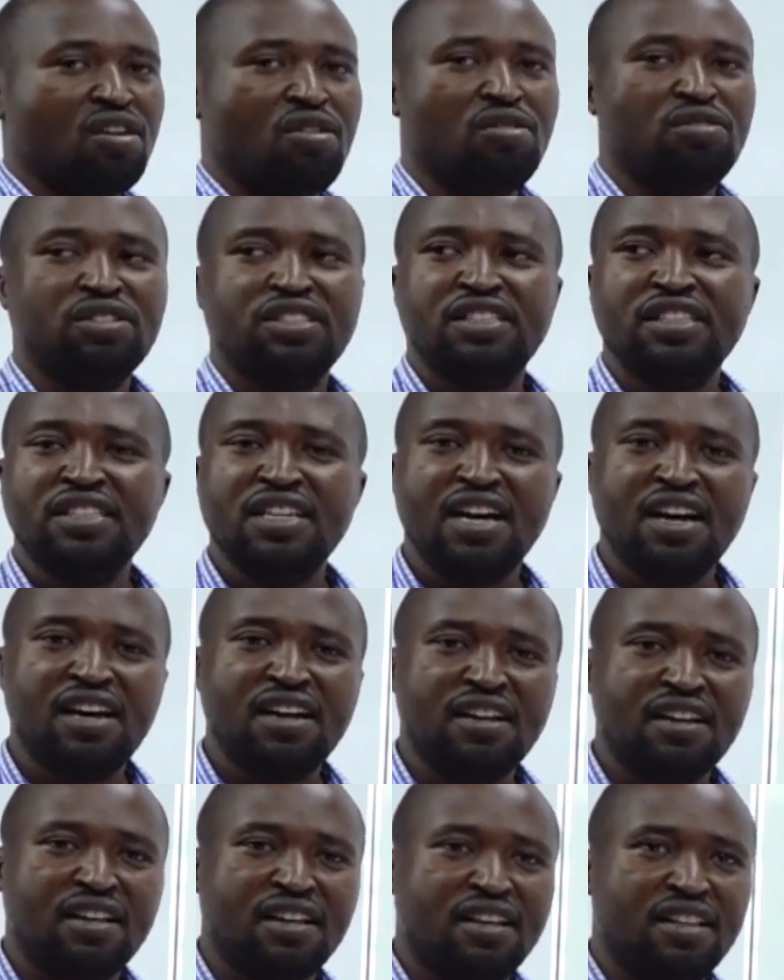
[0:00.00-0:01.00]

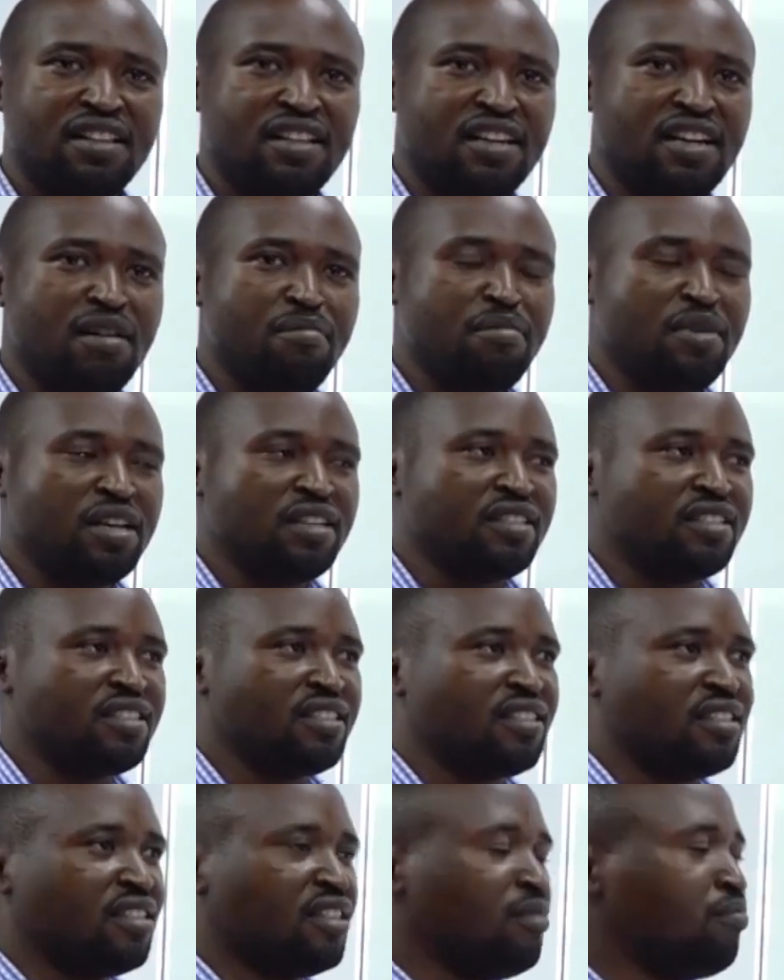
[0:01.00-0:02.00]
Consider the
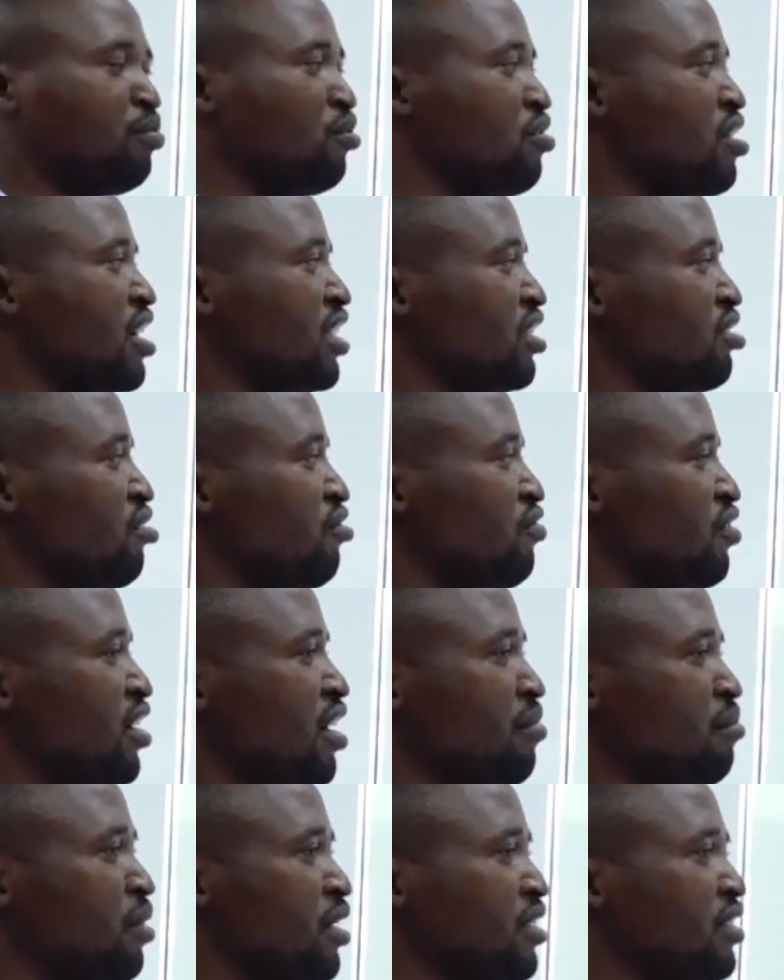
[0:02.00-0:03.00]
numbers, the product of
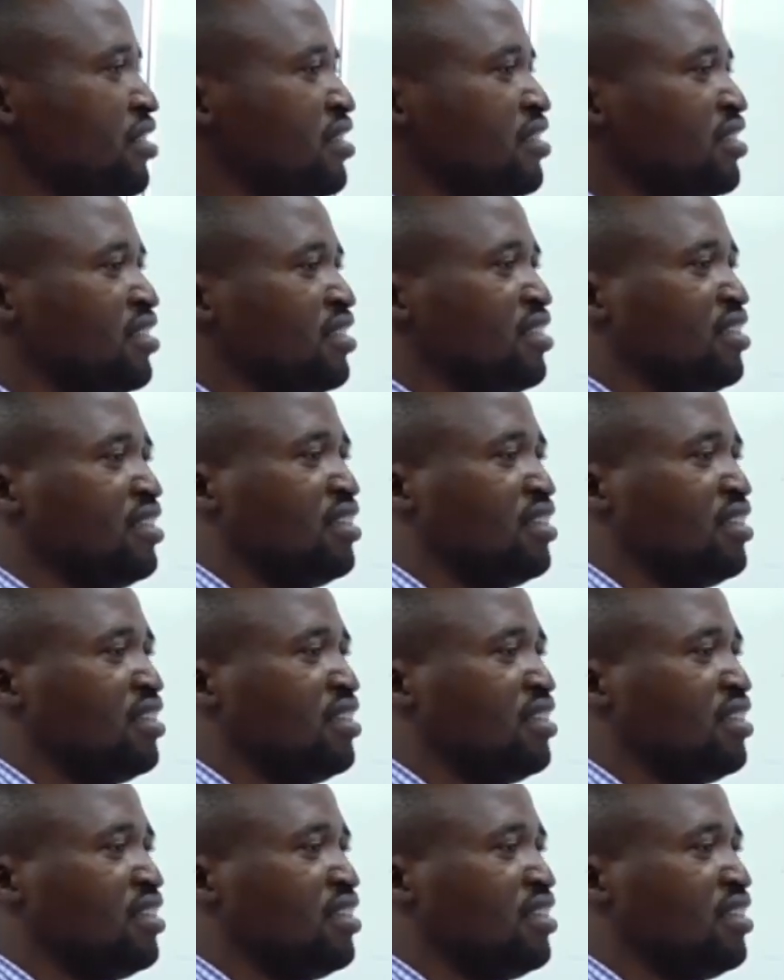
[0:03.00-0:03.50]
numbers